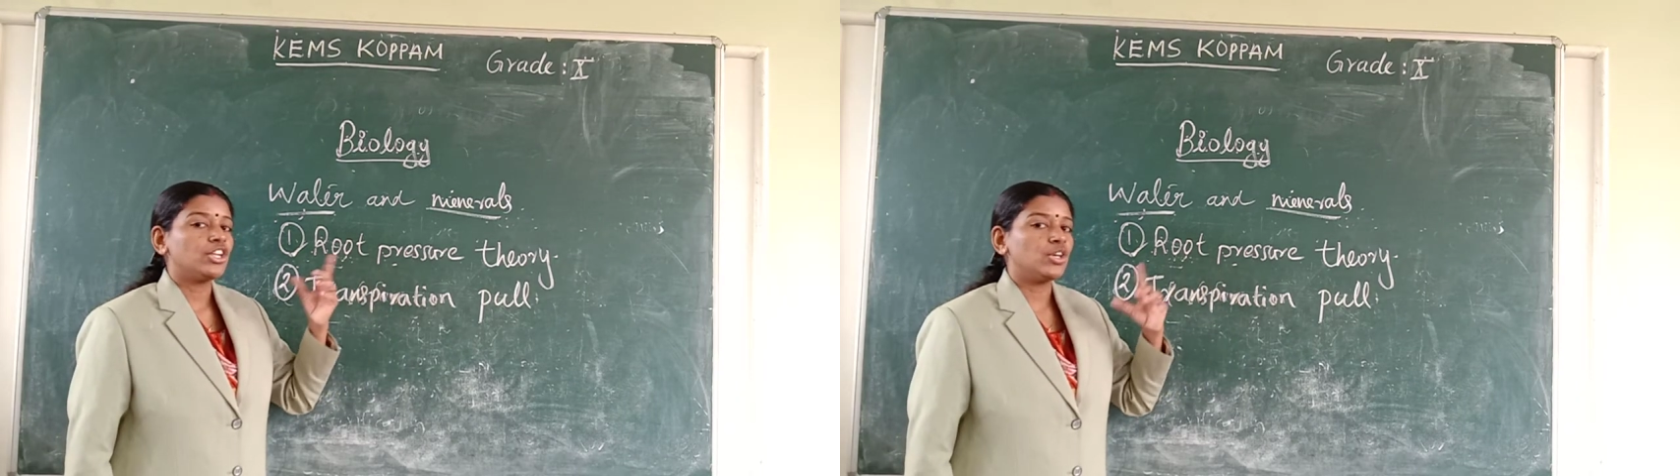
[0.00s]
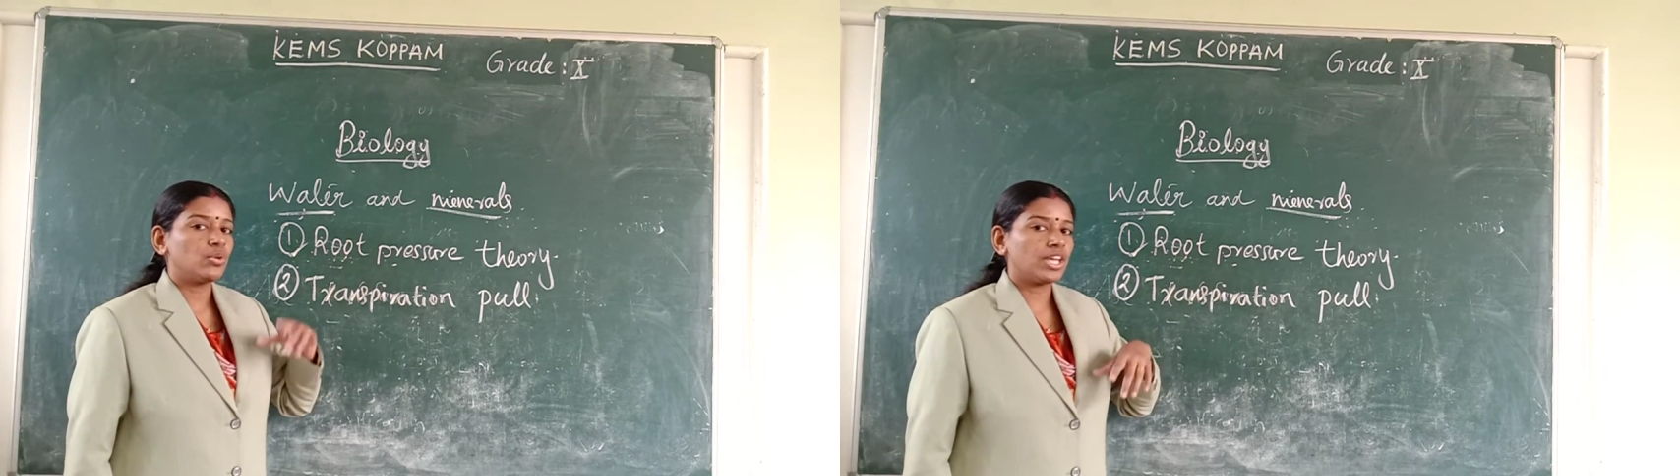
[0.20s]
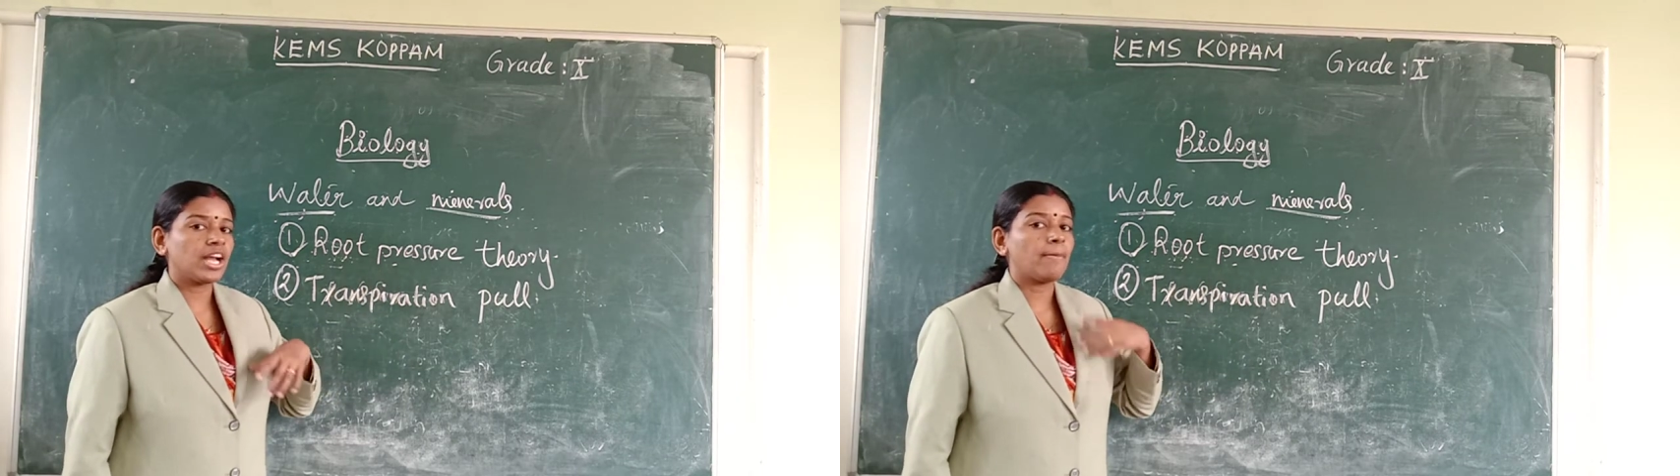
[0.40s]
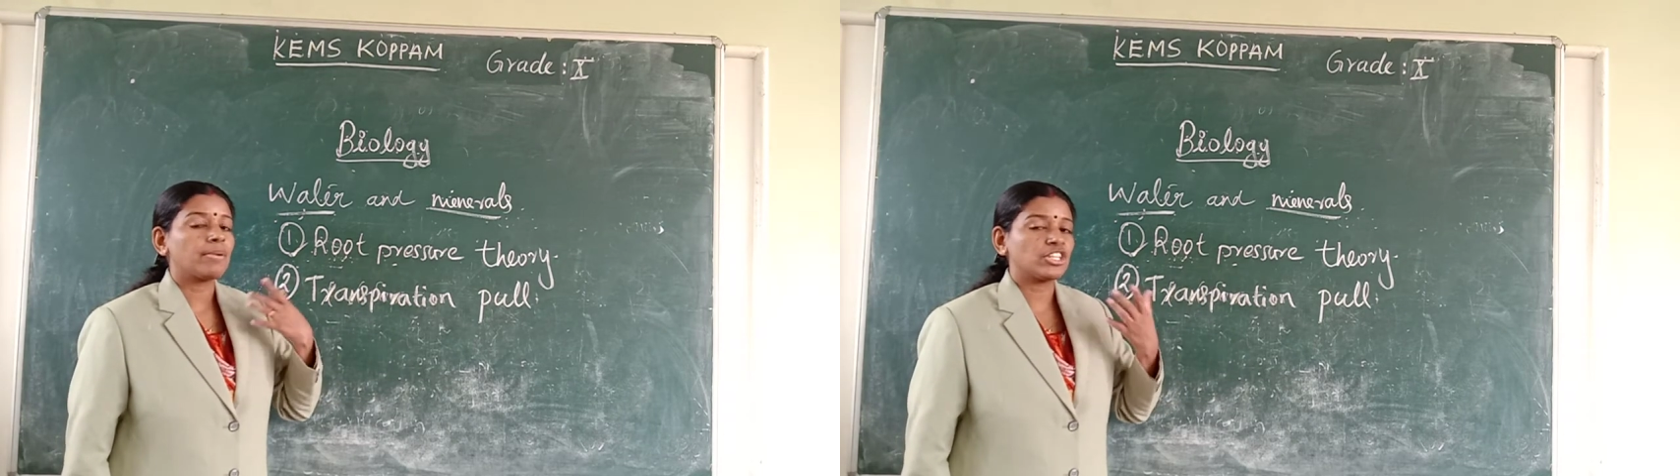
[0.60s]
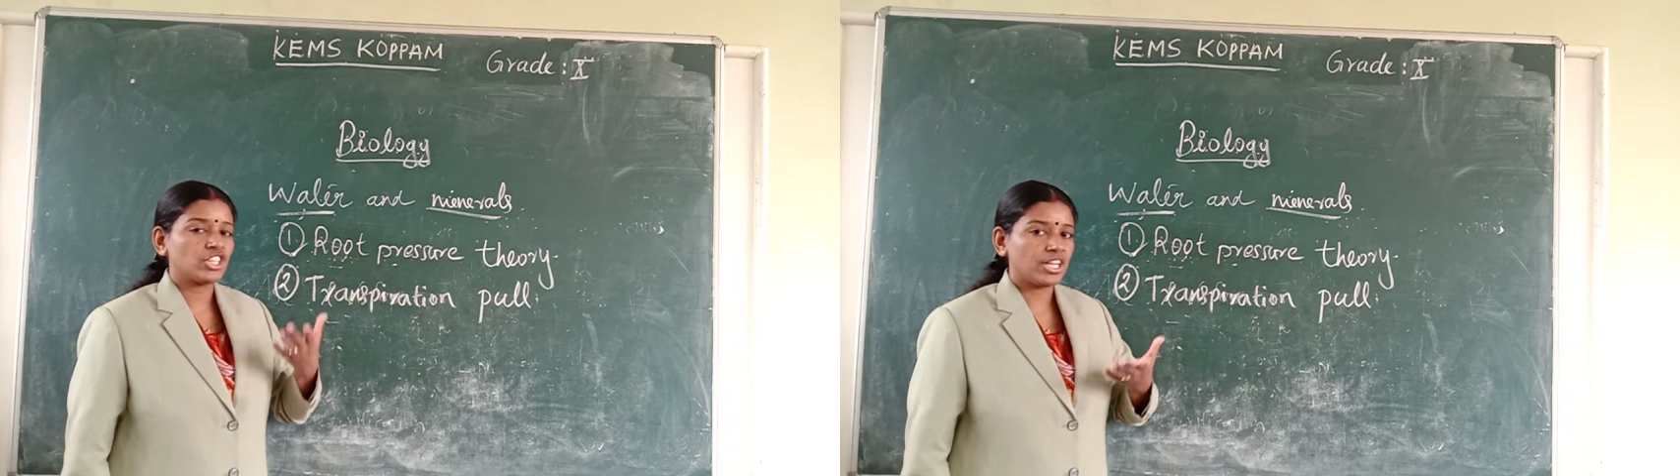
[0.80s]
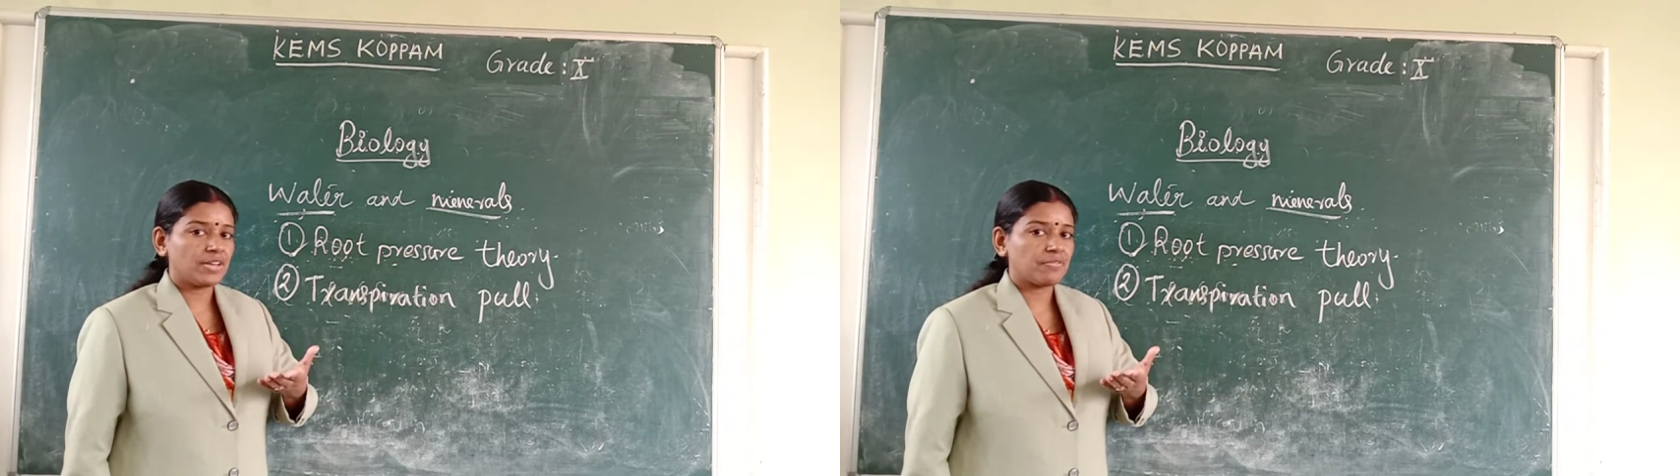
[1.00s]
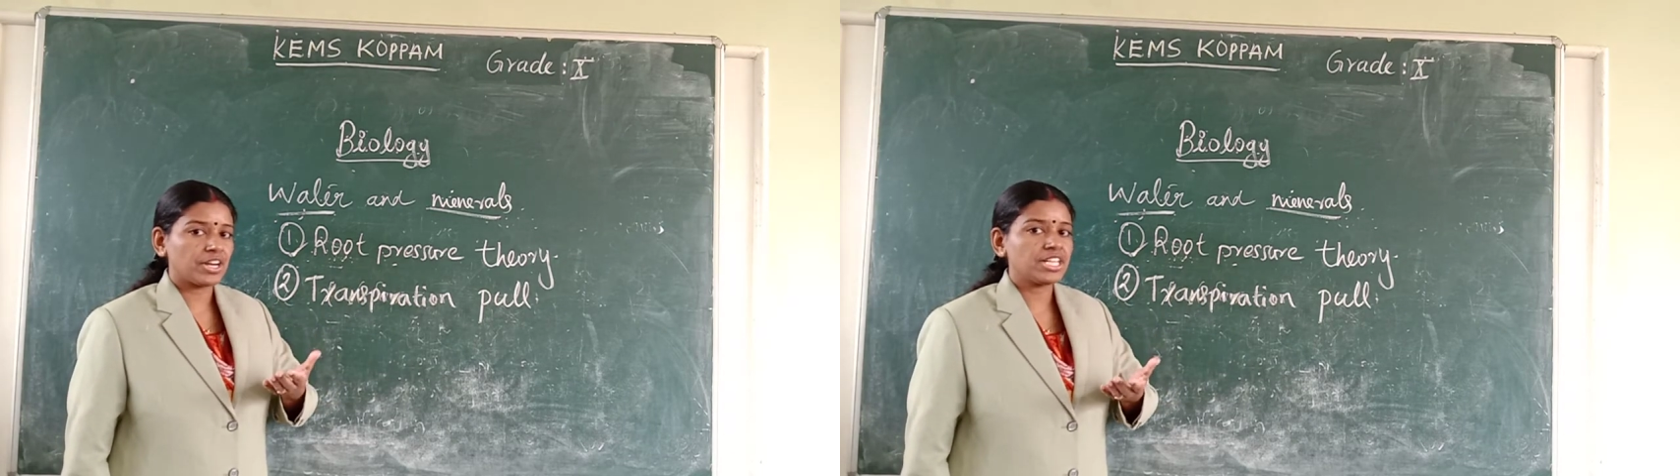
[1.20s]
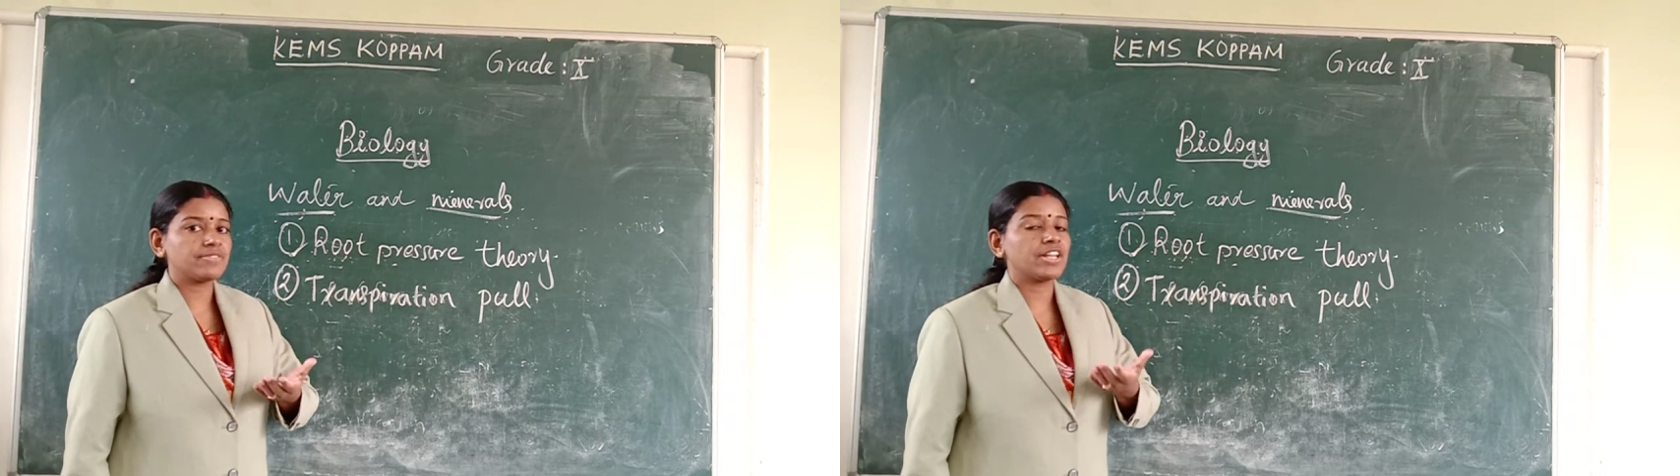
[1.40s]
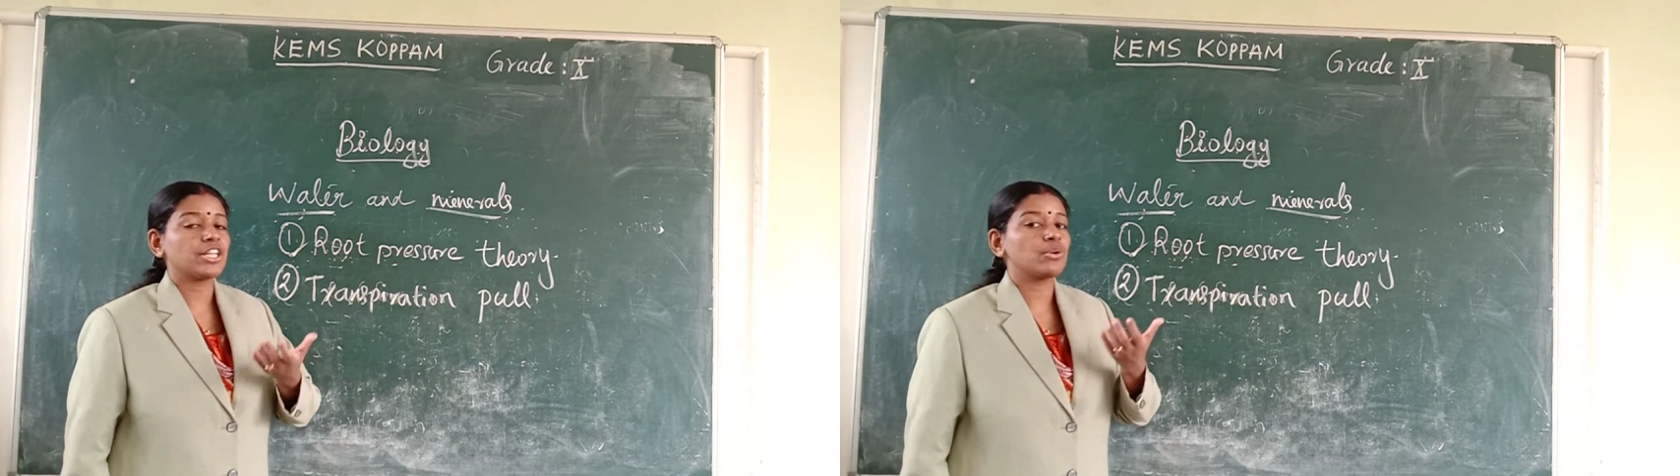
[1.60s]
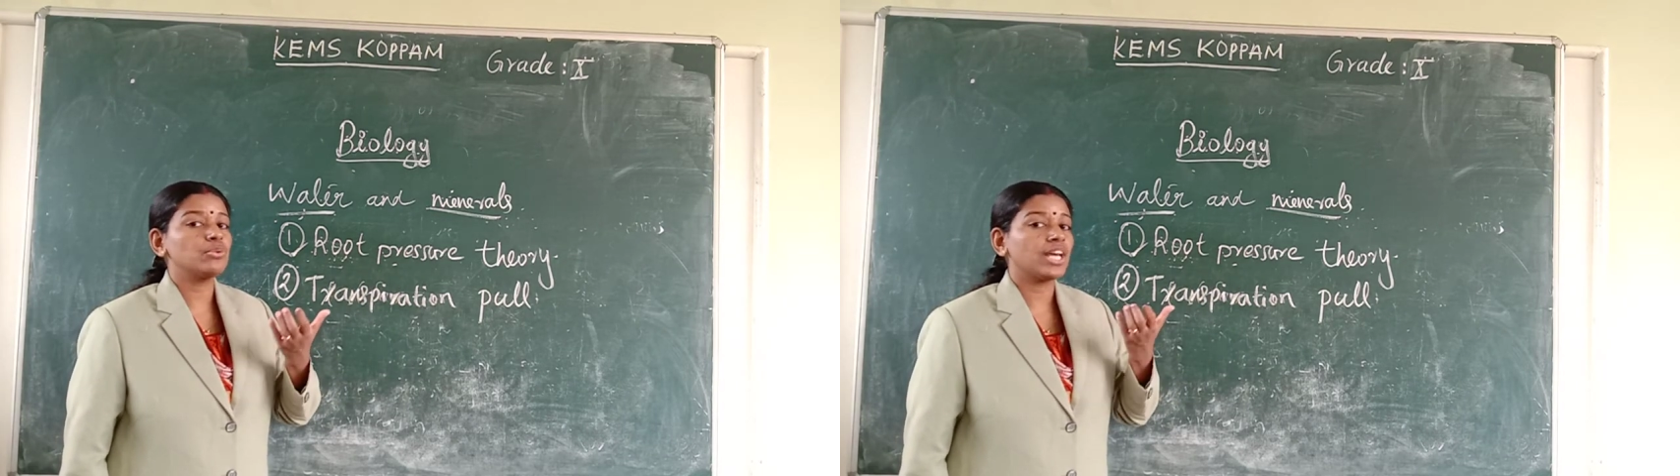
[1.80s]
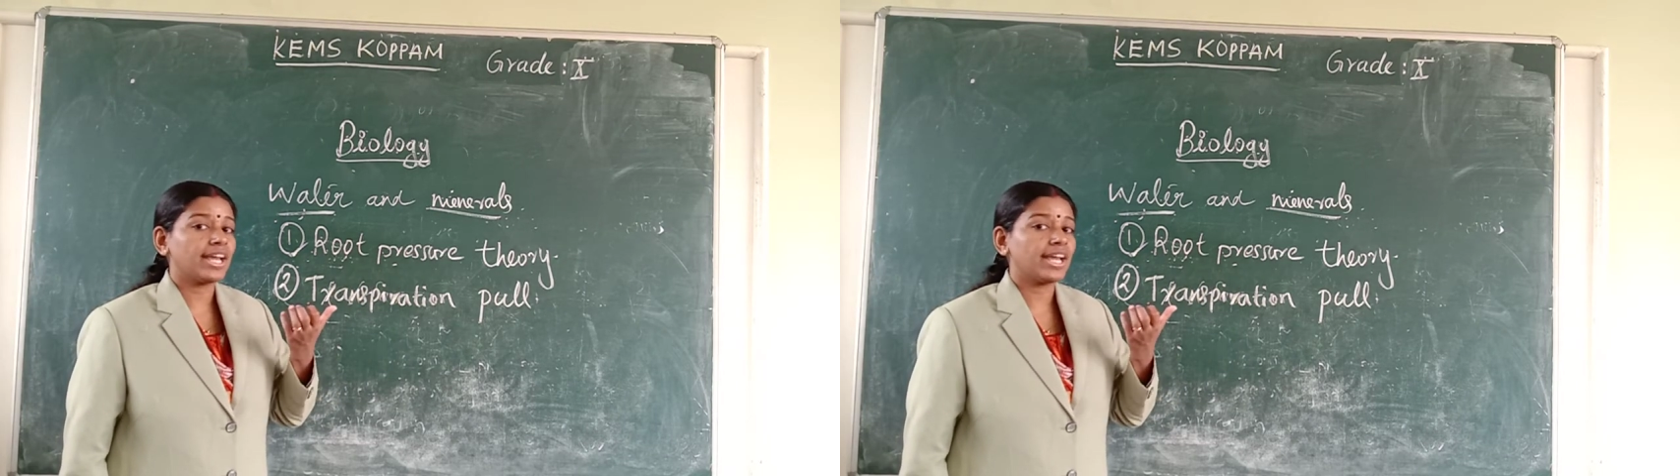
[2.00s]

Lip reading: during a pressure difference when the root